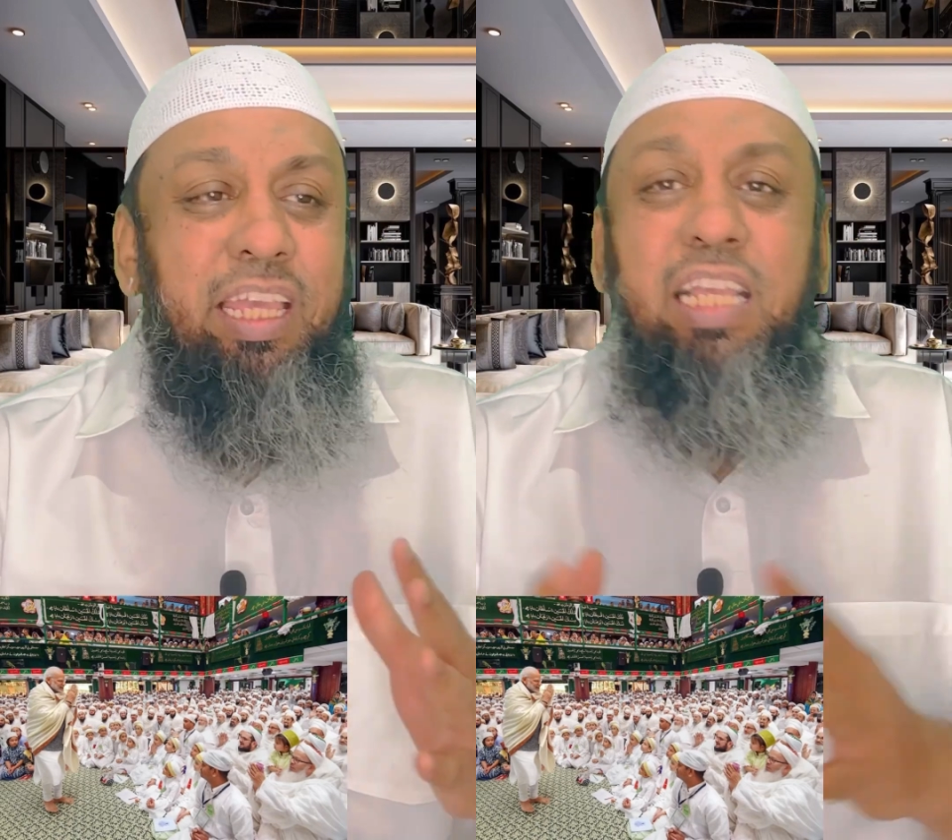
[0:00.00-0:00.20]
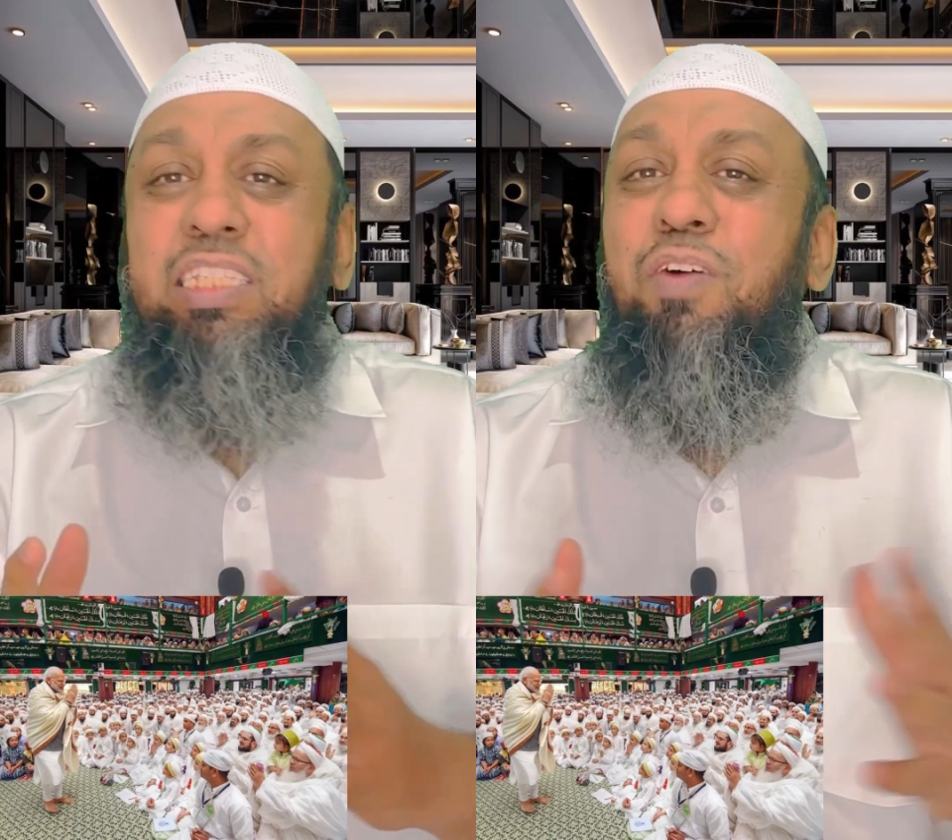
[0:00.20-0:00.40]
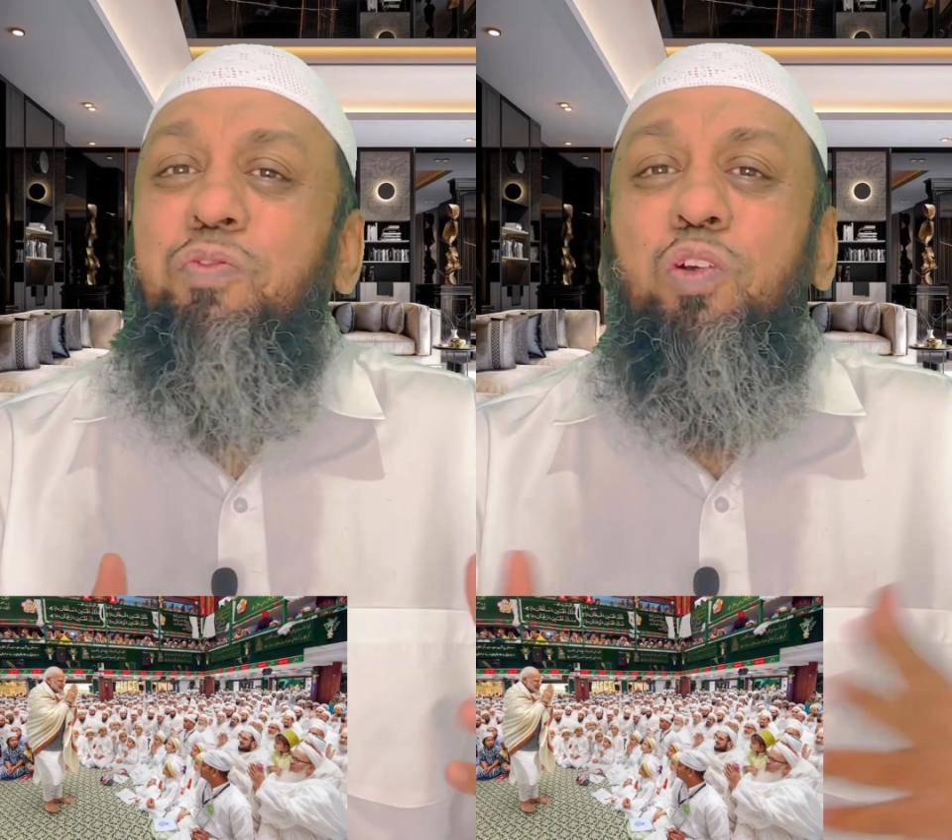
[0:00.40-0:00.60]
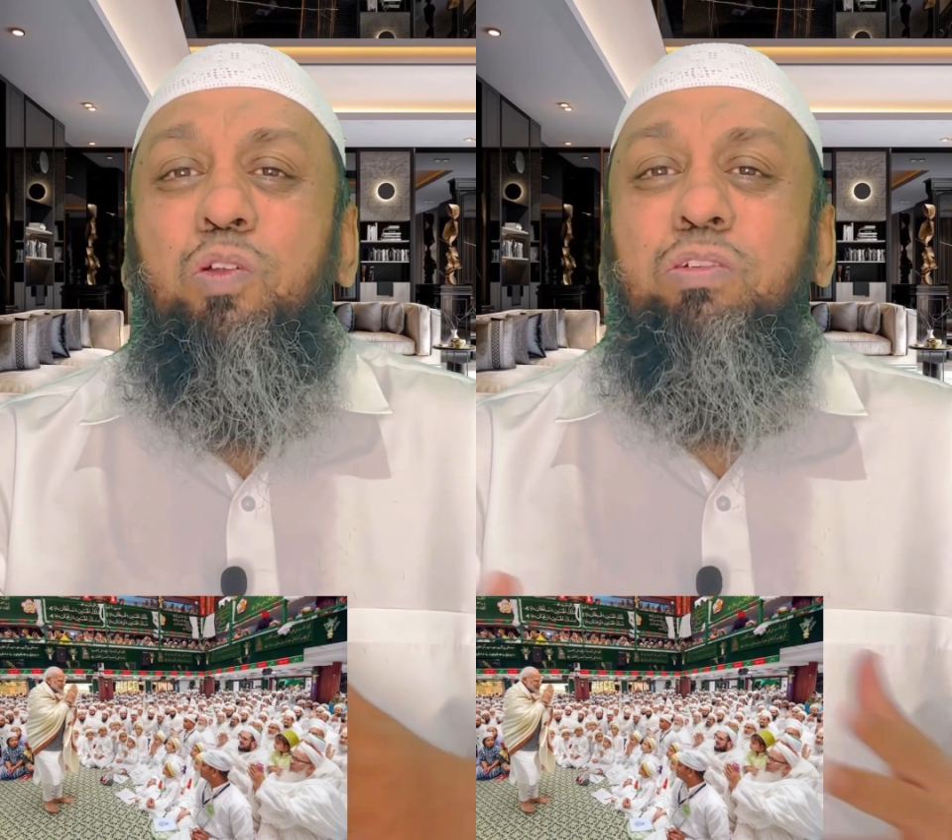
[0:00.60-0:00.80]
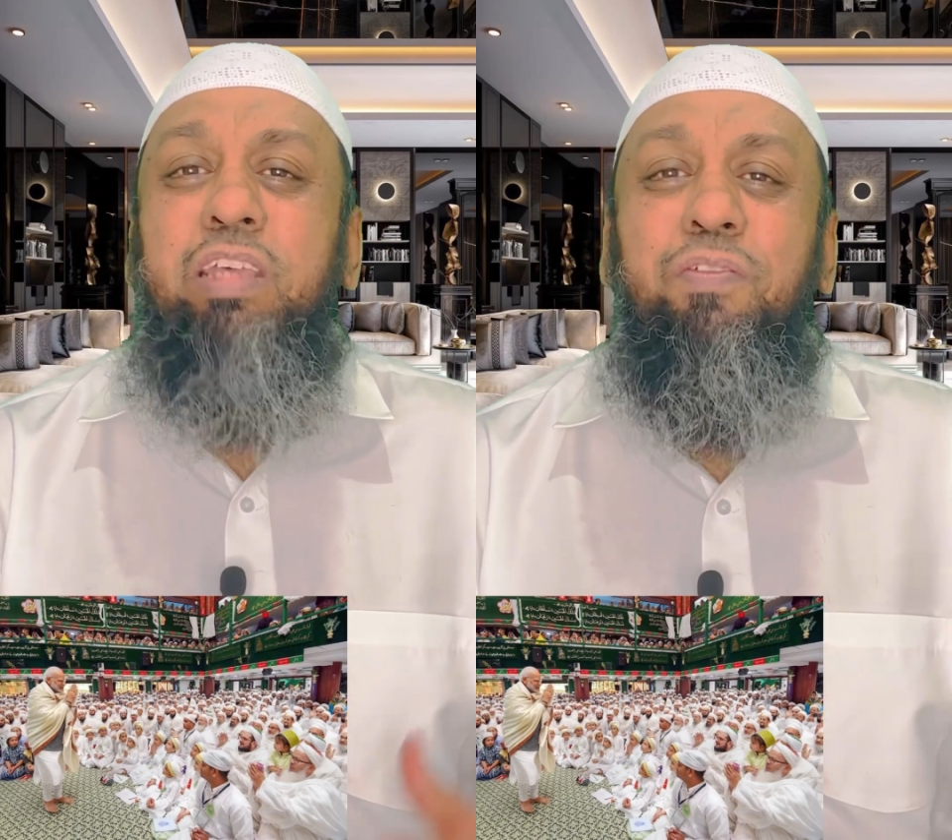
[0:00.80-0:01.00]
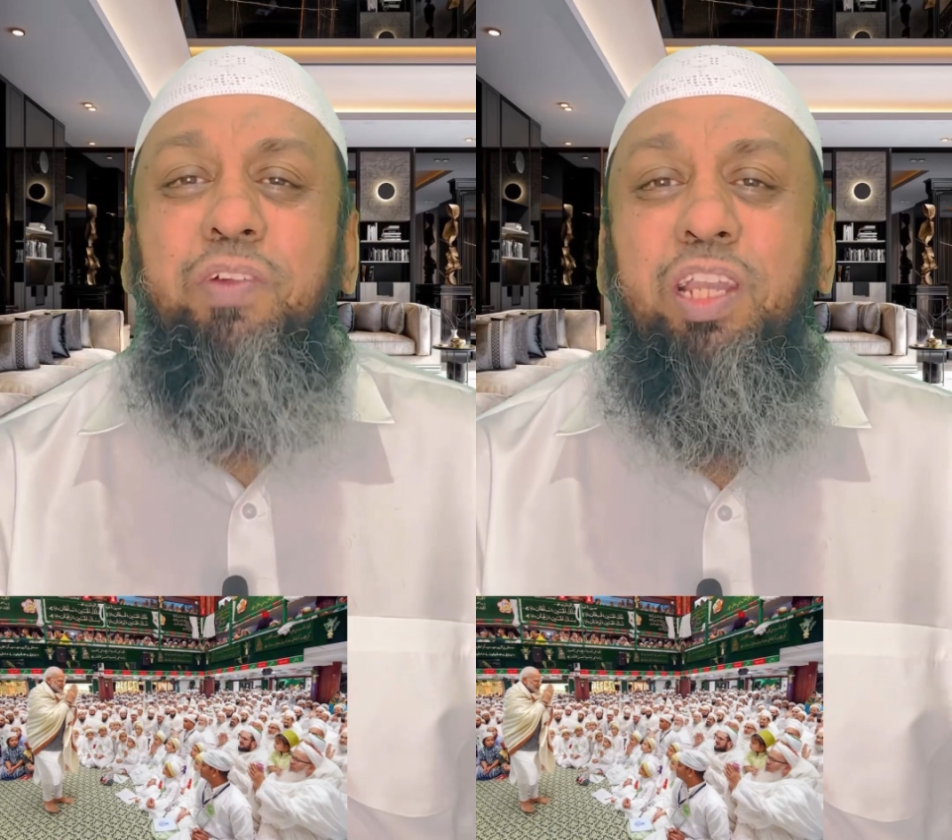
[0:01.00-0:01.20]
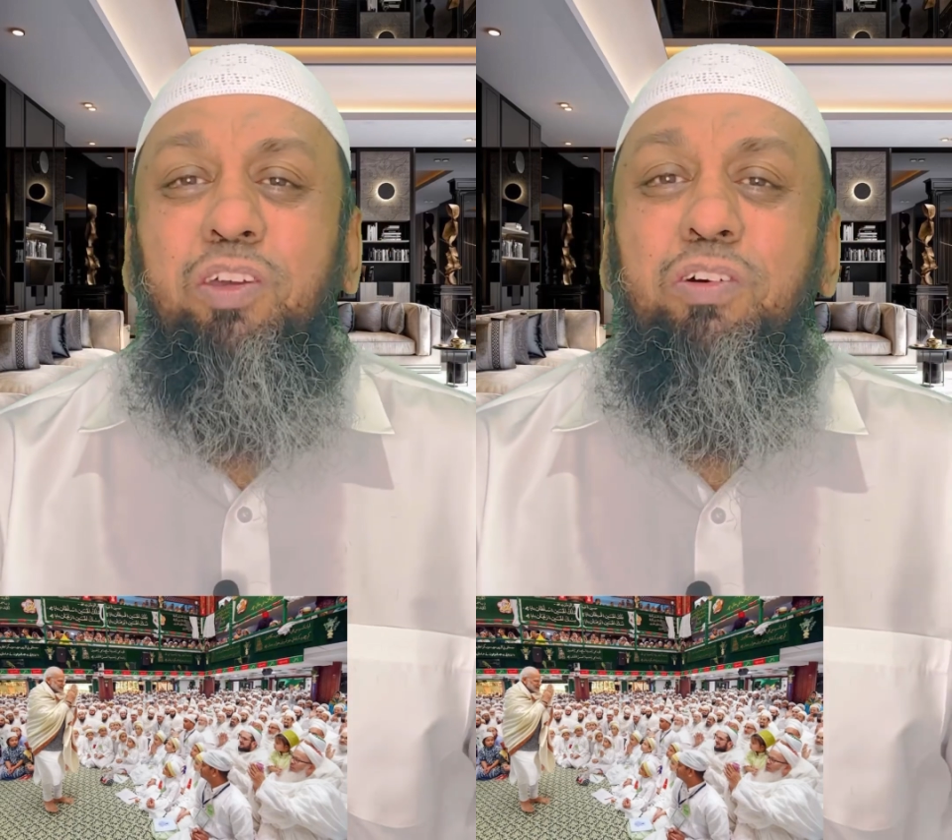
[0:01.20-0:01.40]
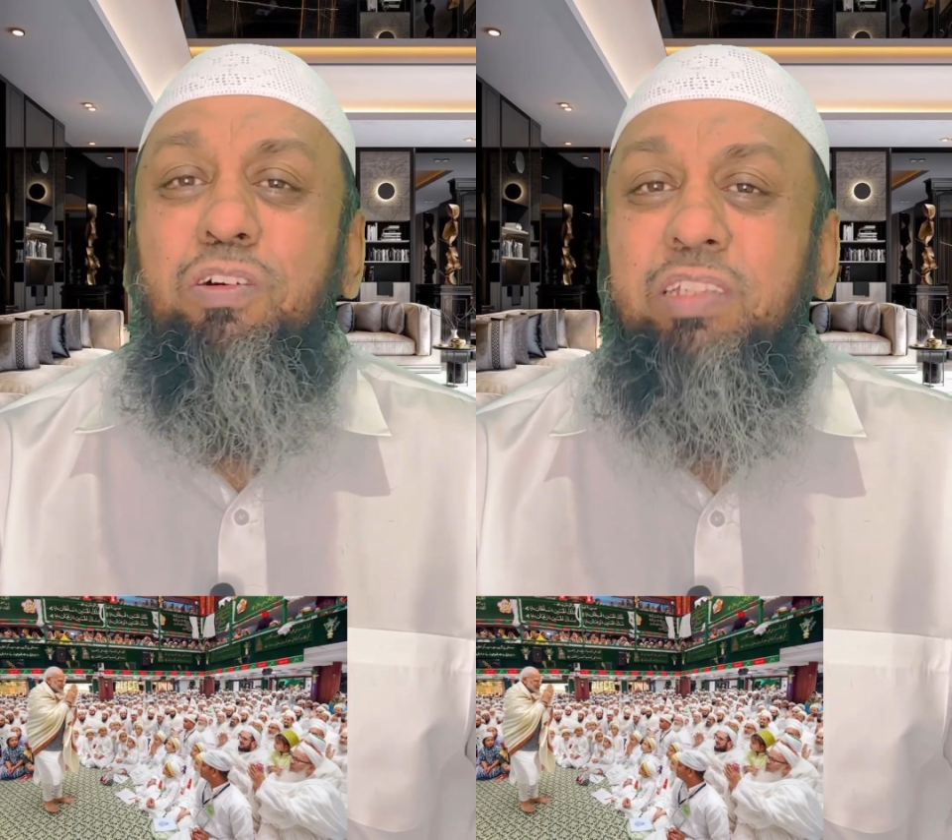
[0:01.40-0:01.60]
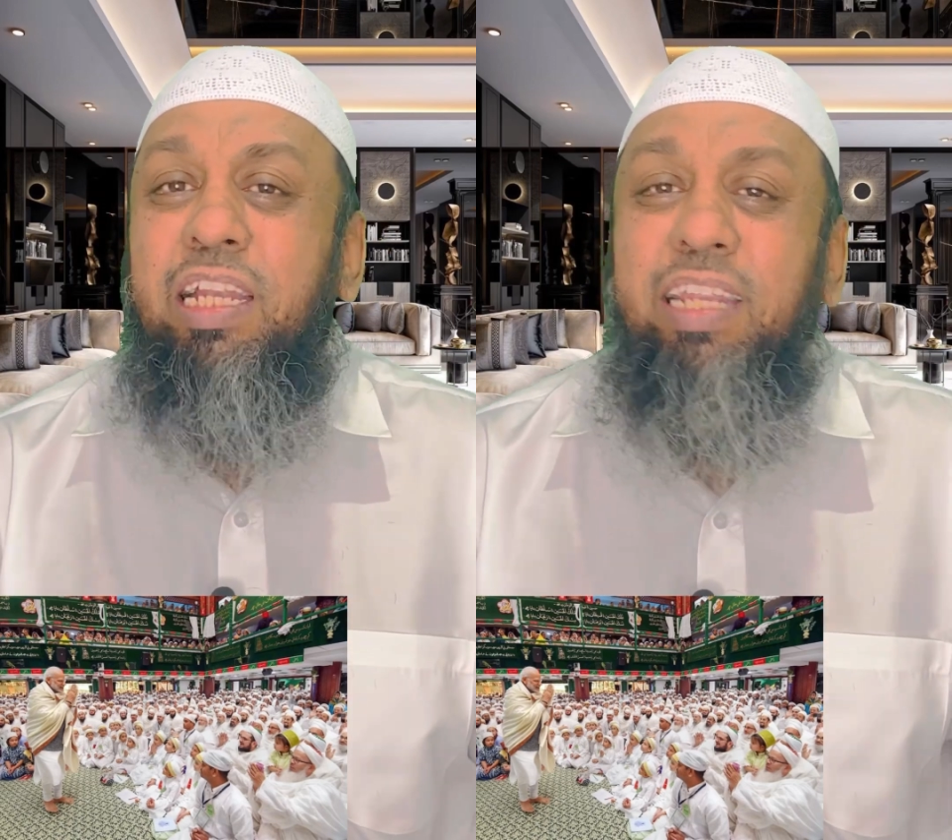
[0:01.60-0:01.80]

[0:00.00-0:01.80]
taking some photos and videos